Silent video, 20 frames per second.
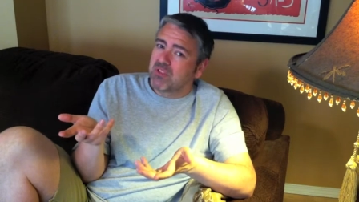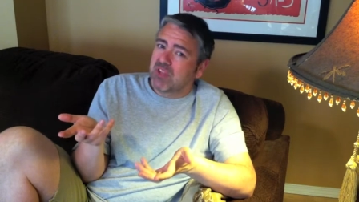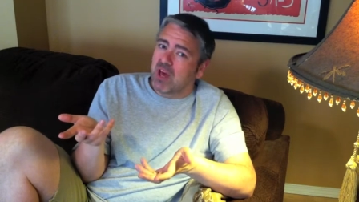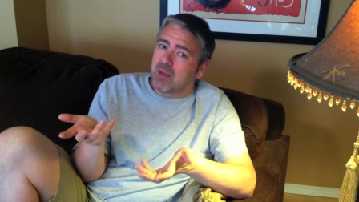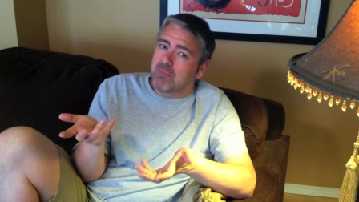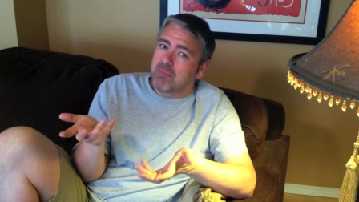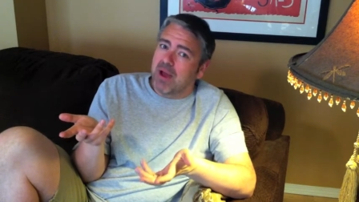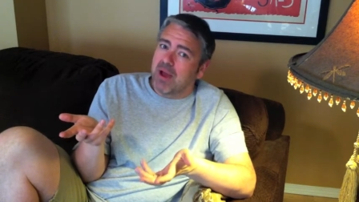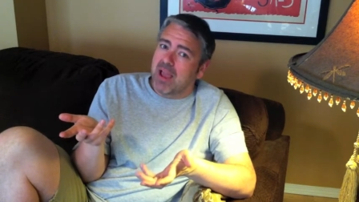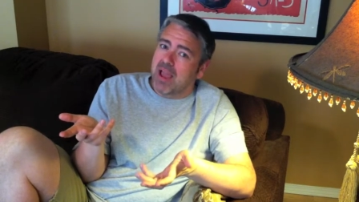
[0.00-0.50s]

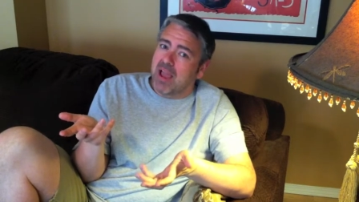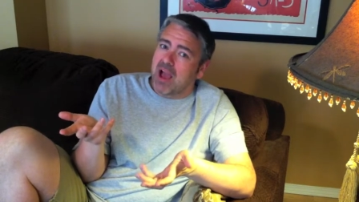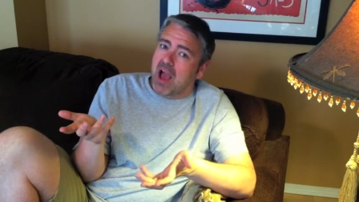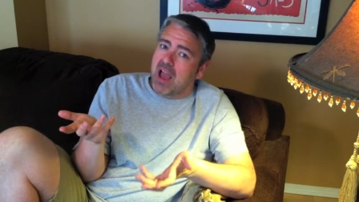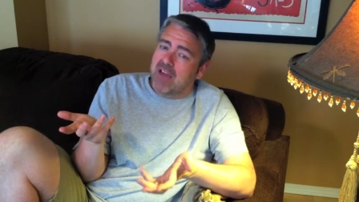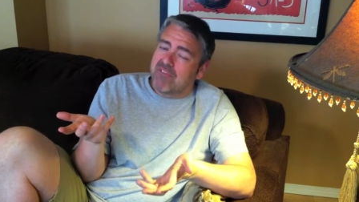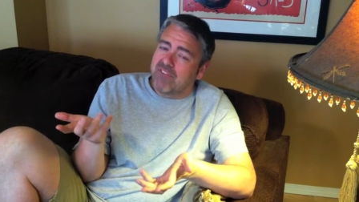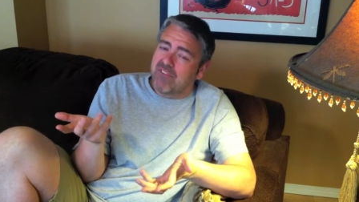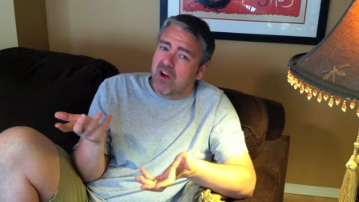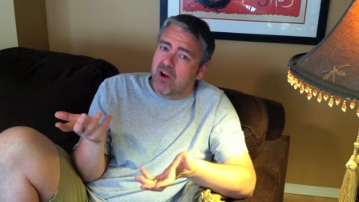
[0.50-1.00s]
on my
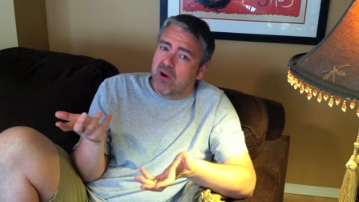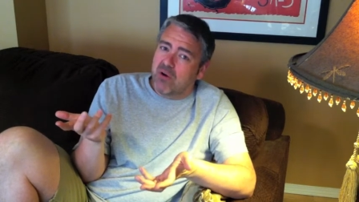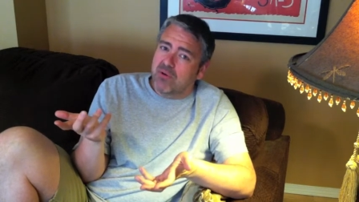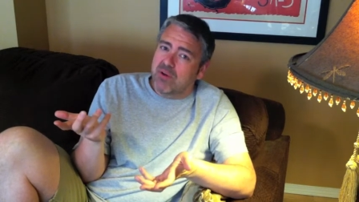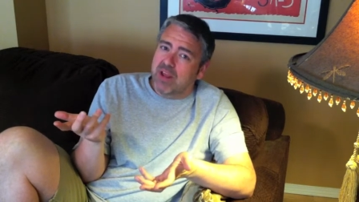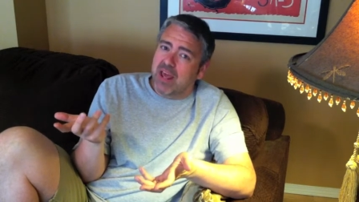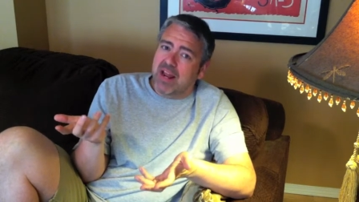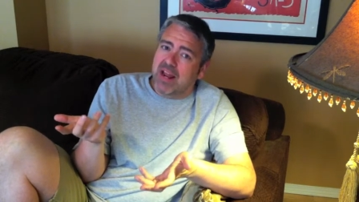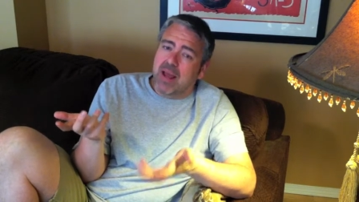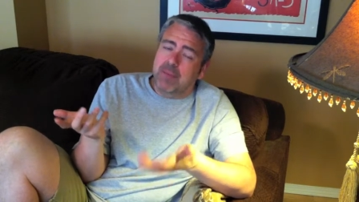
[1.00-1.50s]
iPhone,
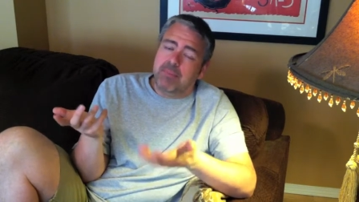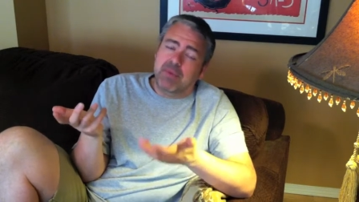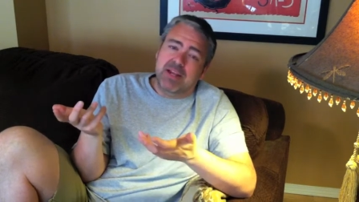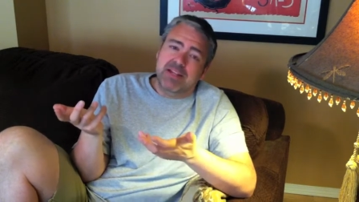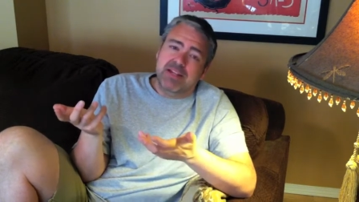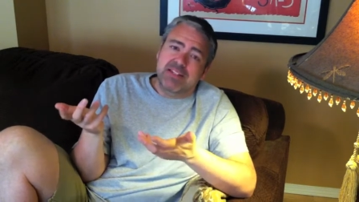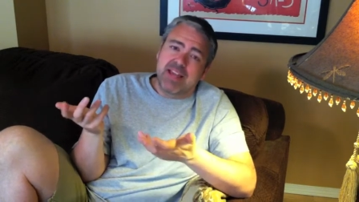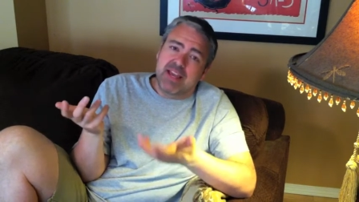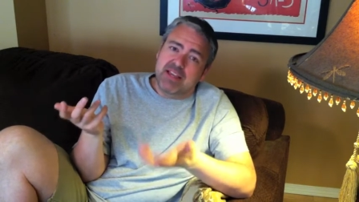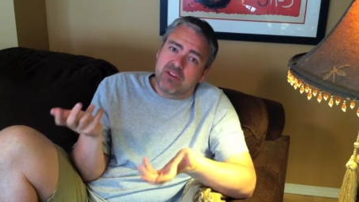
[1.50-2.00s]
and I'm going
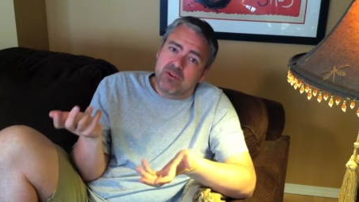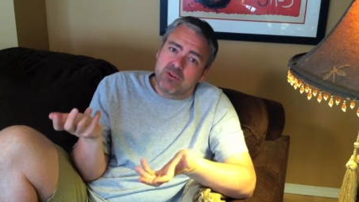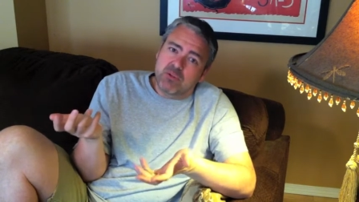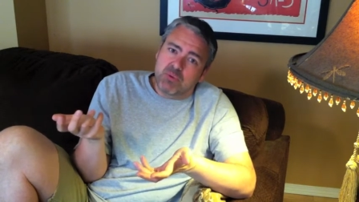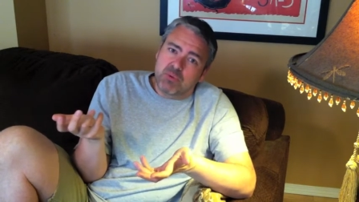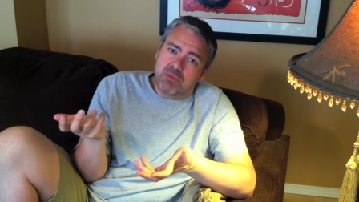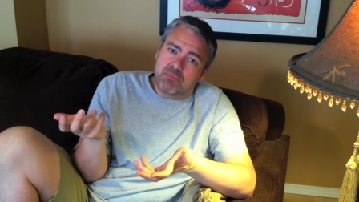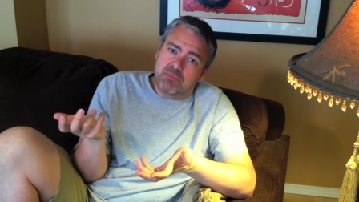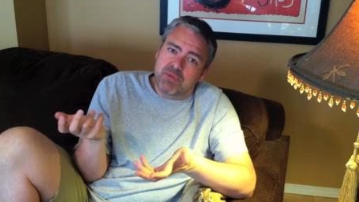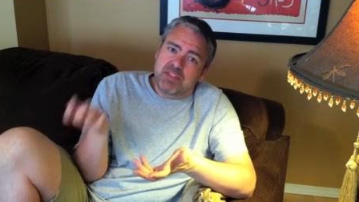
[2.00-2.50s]
to take those
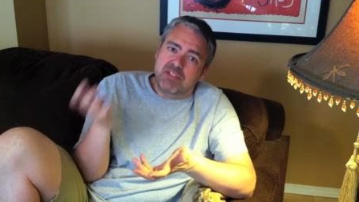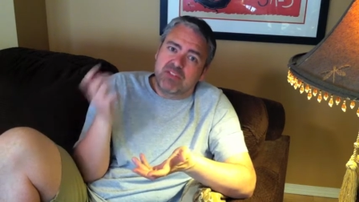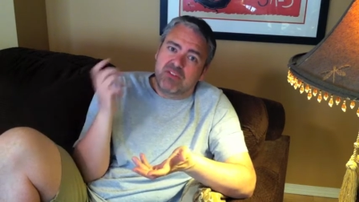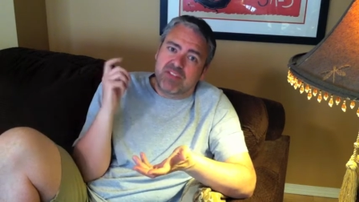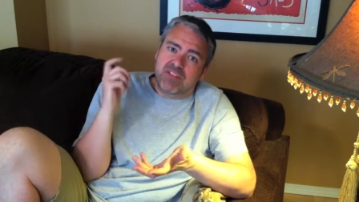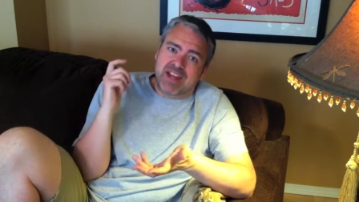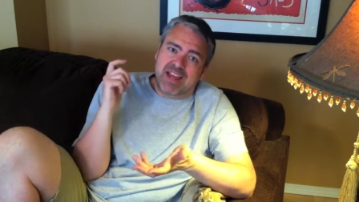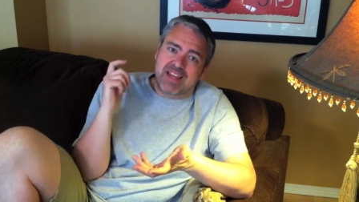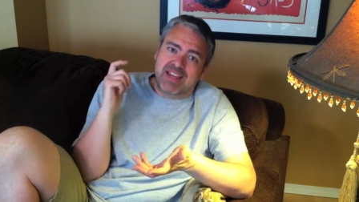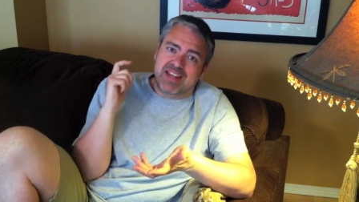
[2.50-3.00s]
with me so
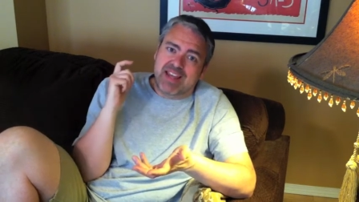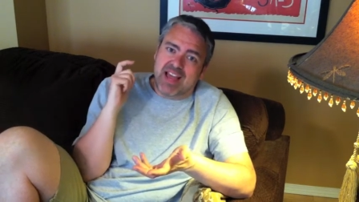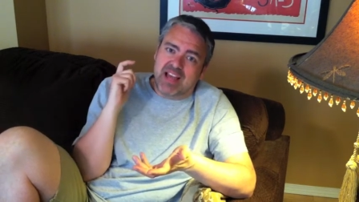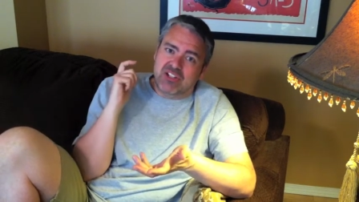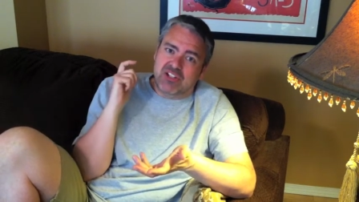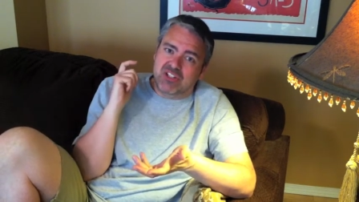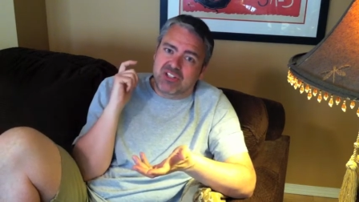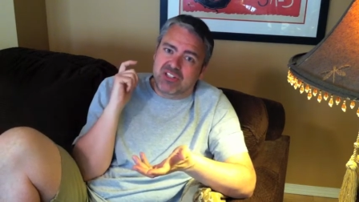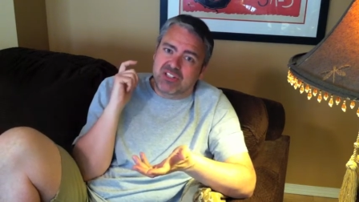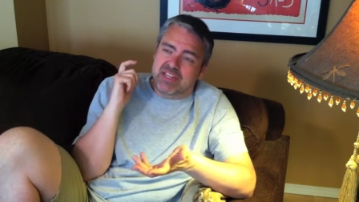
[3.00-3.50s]
that I can
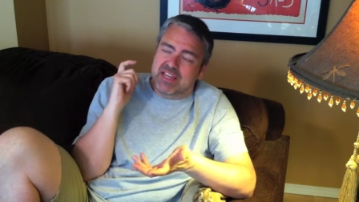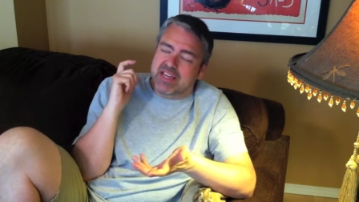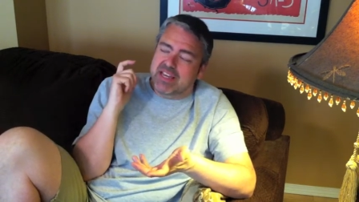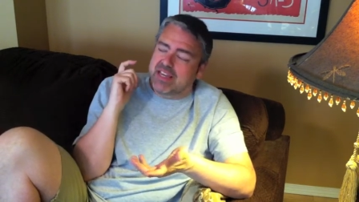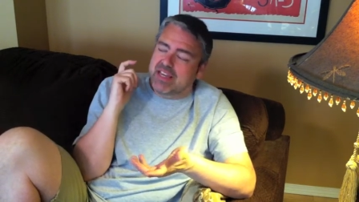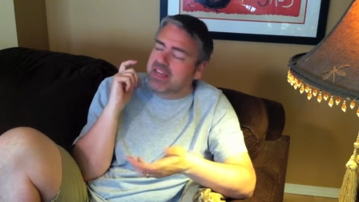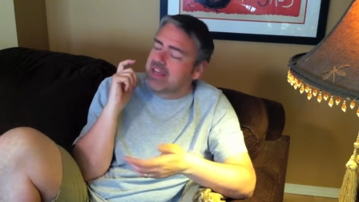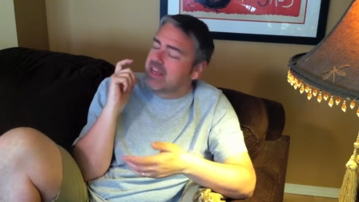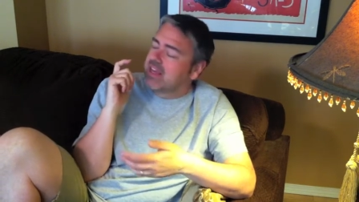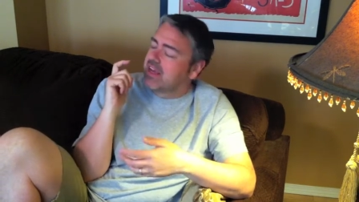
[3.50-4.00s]

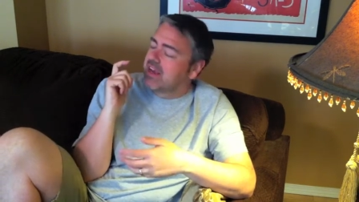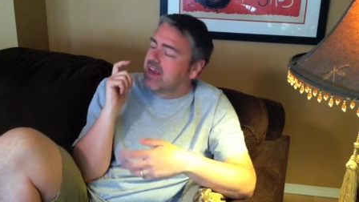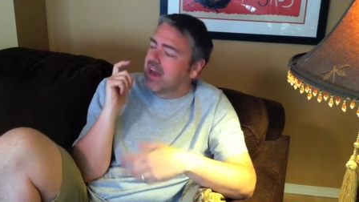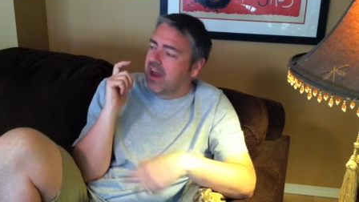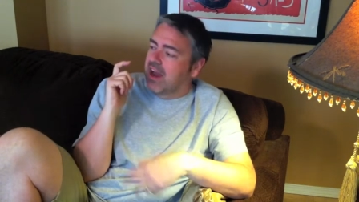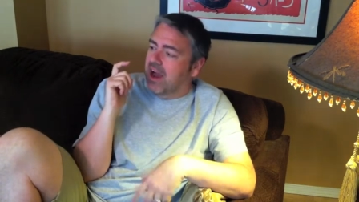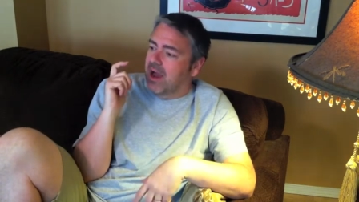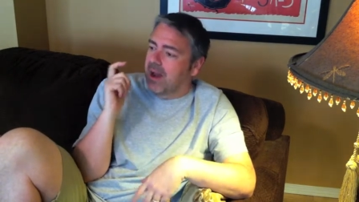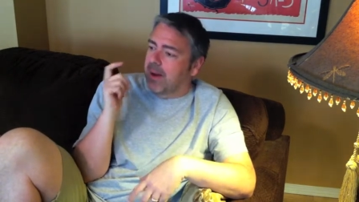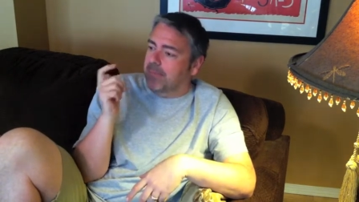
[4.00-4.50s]
actually
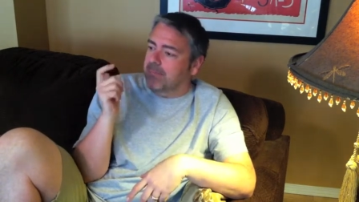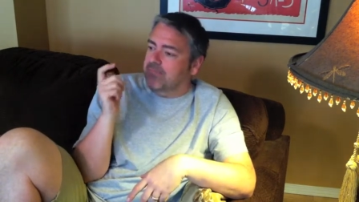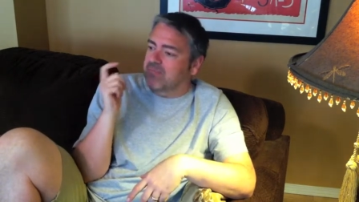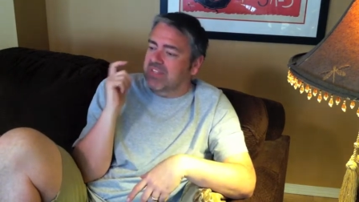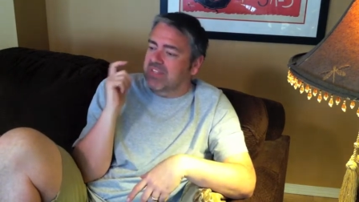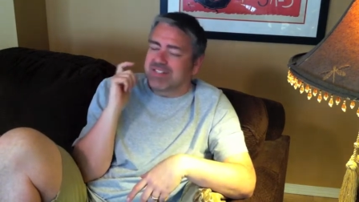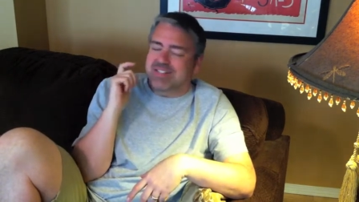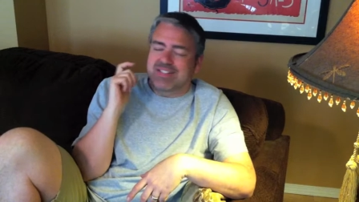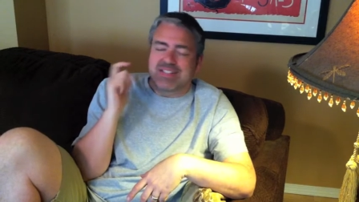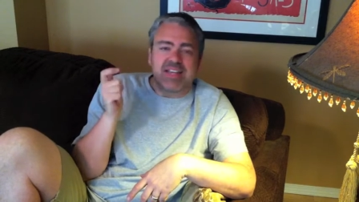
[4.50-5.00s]
um,
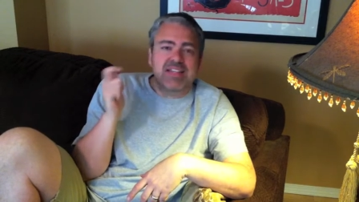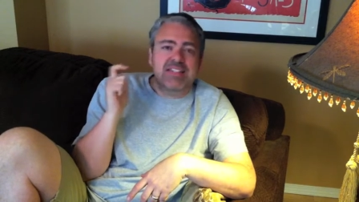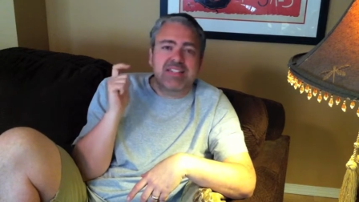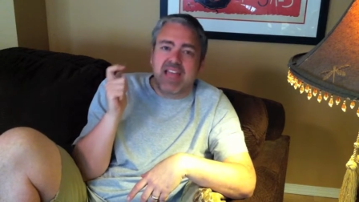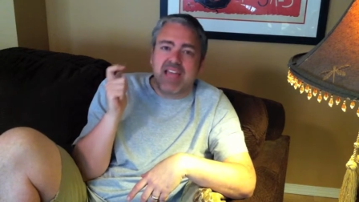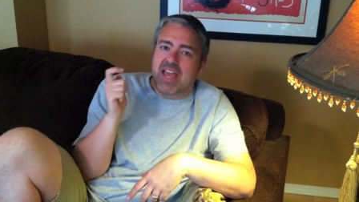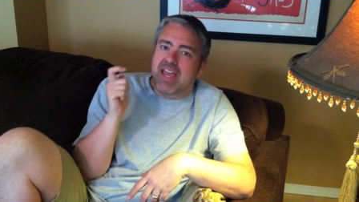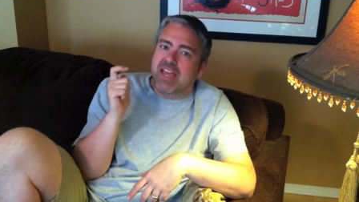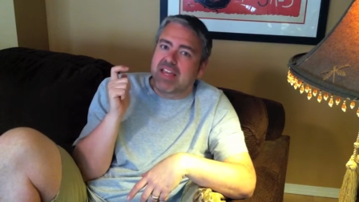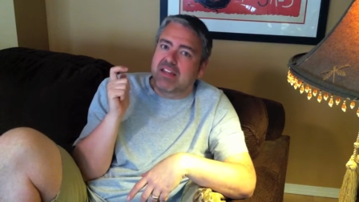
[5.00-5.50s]

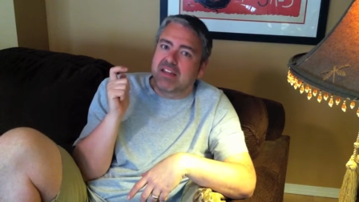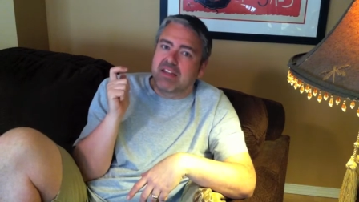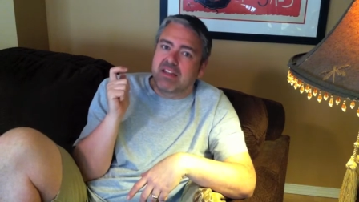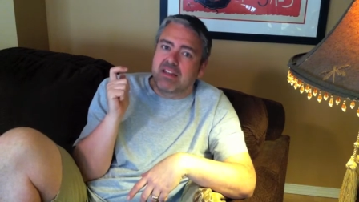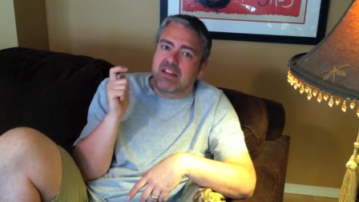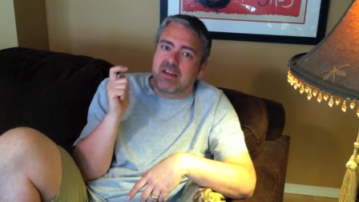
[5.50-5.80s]
dictate